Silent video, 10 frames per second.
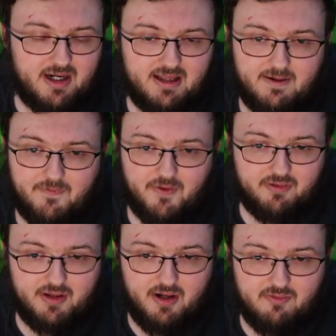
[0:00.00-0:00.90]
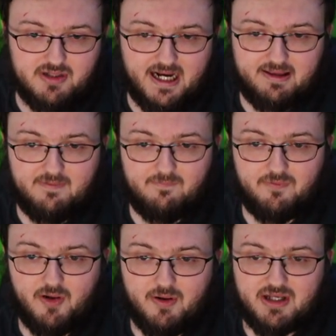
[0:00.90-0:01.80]
the first two. Jackson
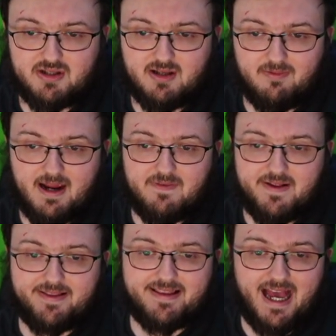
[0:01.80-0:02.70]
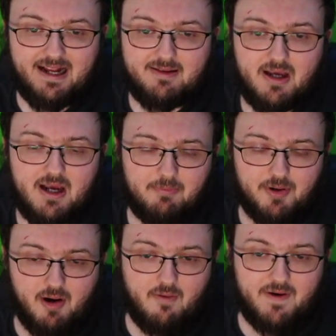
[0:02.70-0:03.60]
flourished, the Ravens sacked
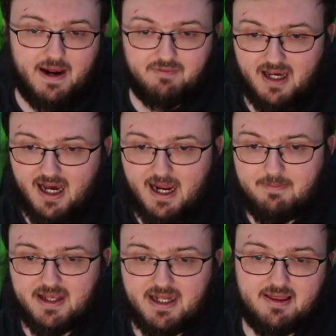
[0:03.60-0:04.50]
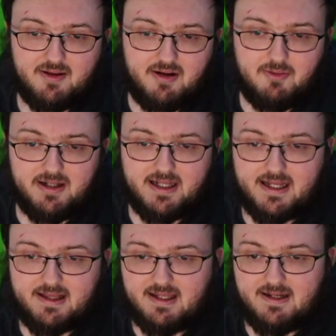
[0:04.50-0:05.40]
Burrow 5 times in a
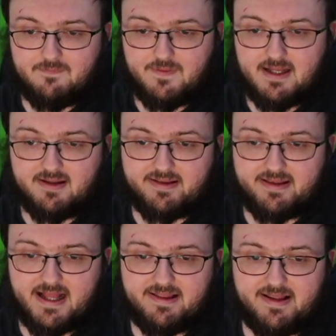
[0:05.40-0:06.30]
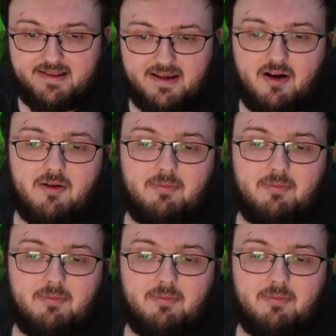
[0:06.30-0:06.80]
31-19 defeat to send Cincy home.